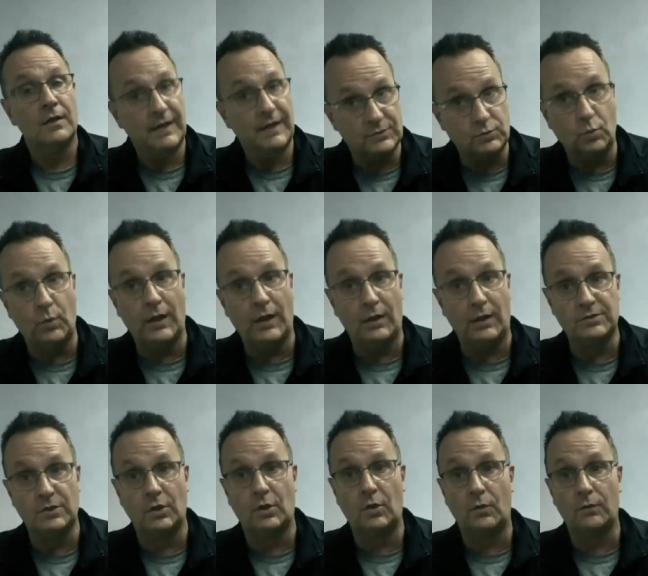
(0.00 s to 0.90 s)
that's well
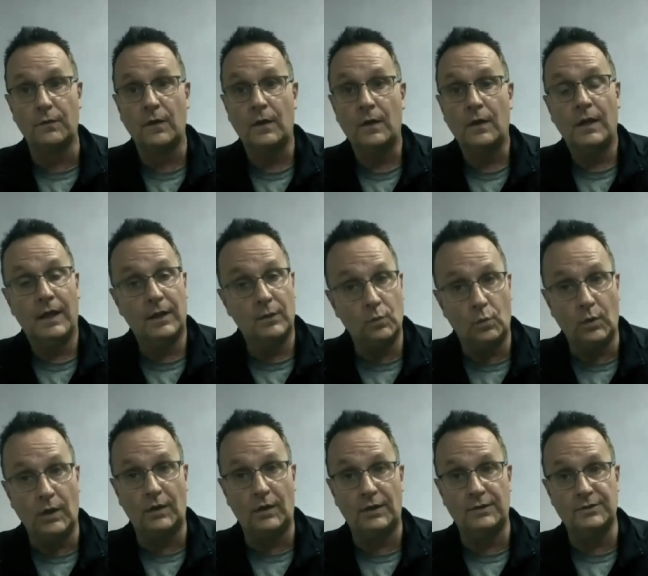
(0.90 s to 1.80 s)
told and
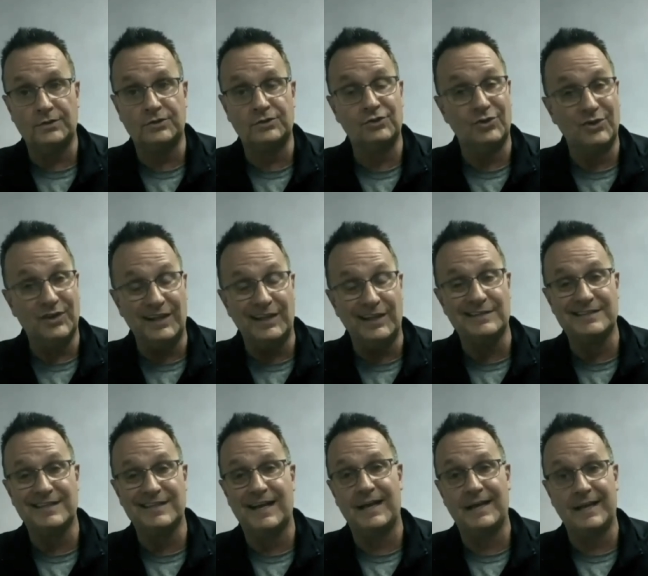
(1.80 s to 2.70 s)
well understood
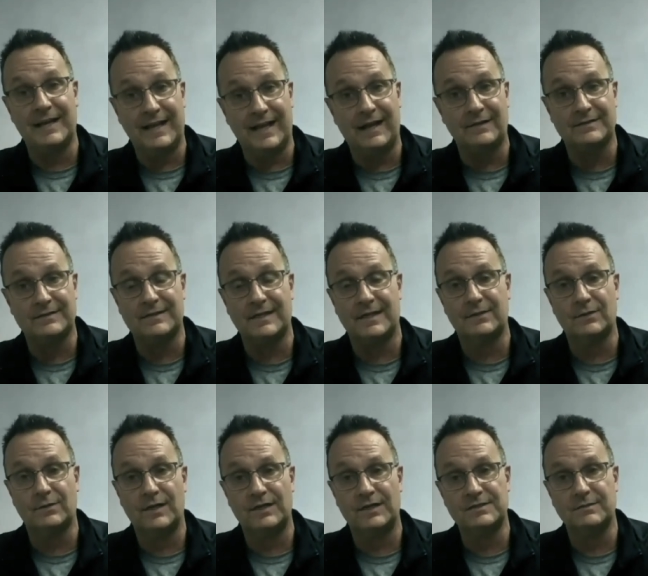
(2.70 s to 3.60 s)
inside and outside
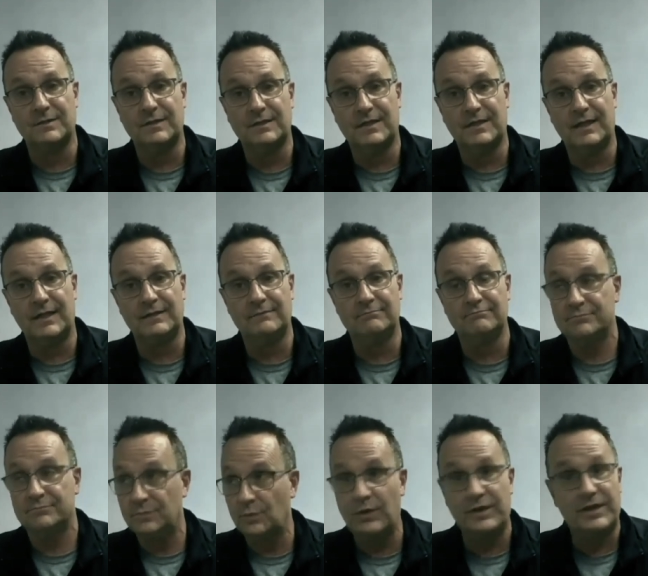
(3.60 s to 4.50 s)
the regiment. And
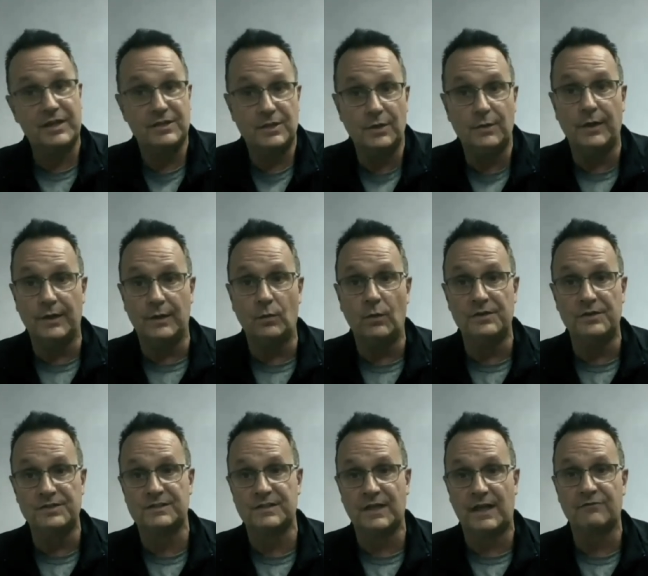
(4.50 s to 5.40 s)
we can do it. We
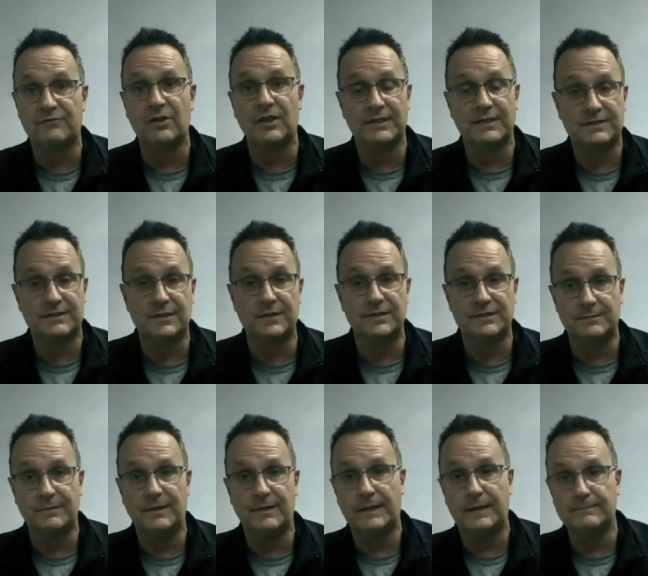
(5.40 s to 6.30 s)
just have to get serious
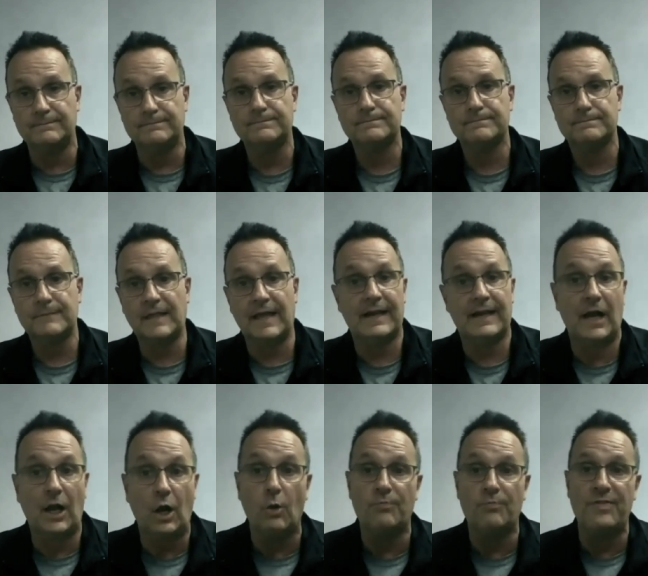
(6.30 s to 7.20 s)
about it. And I
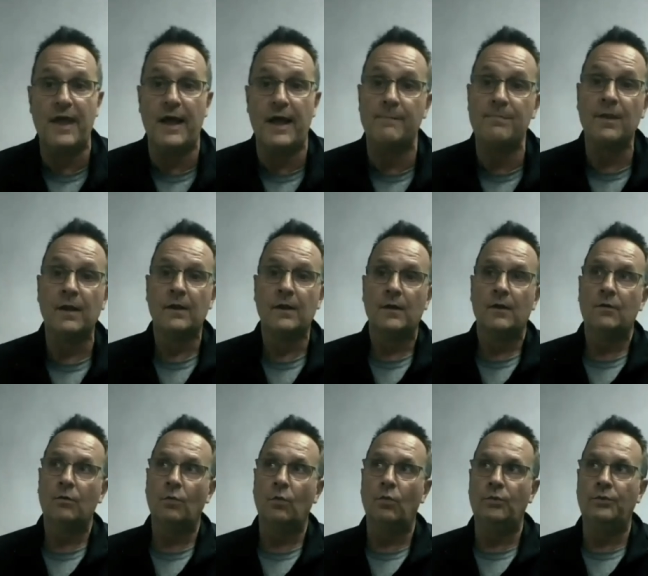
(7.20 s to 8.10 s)
hope that
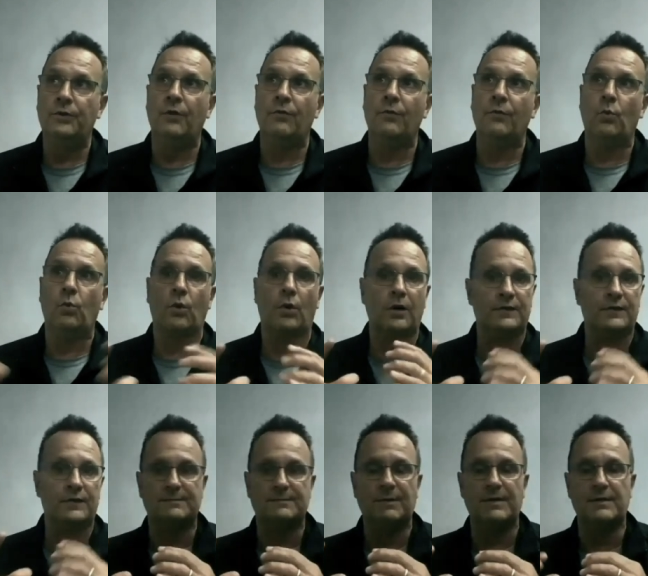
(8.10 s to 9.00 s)
you know the work
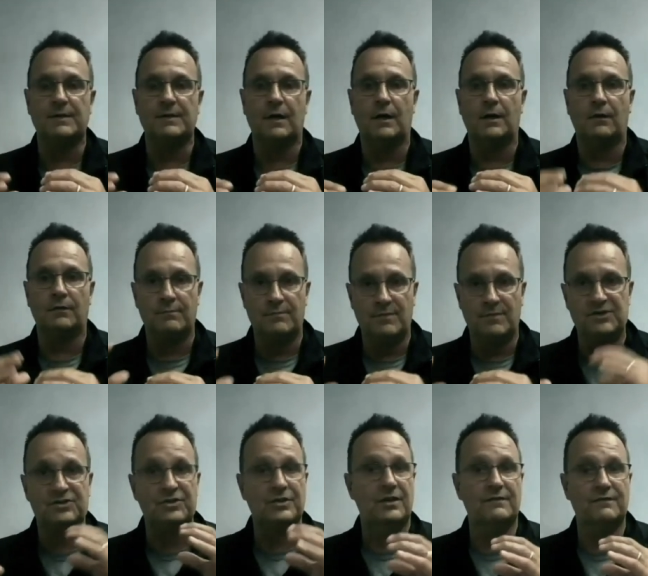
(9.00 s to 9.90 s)
that's been done on the
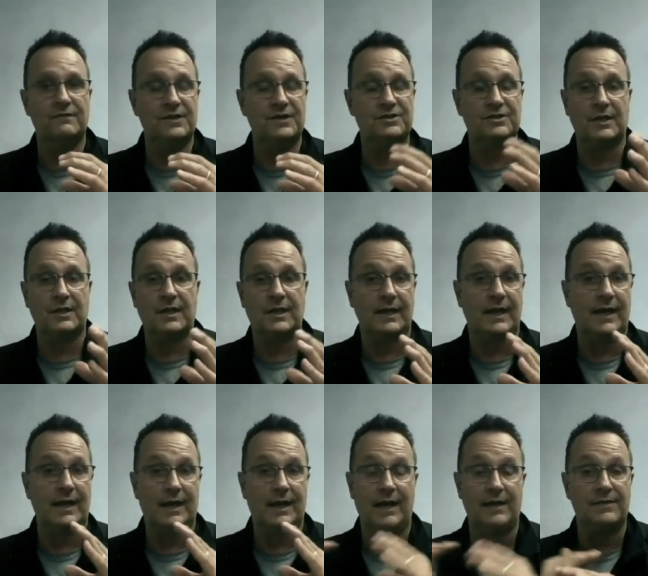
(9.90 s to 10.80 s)
mission and vision like
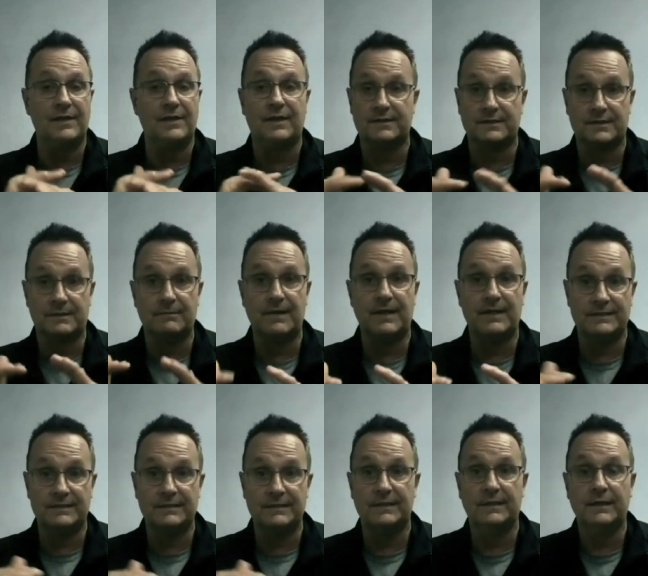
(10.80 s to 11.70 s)
i, I think it's
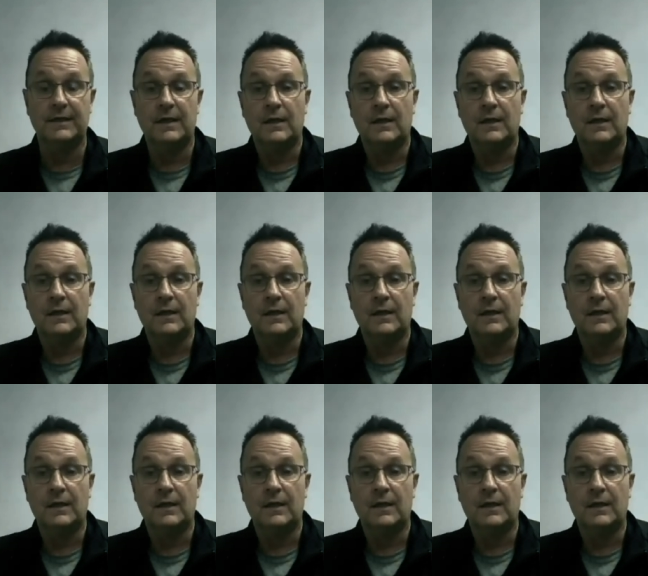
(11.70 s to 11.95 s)
amazing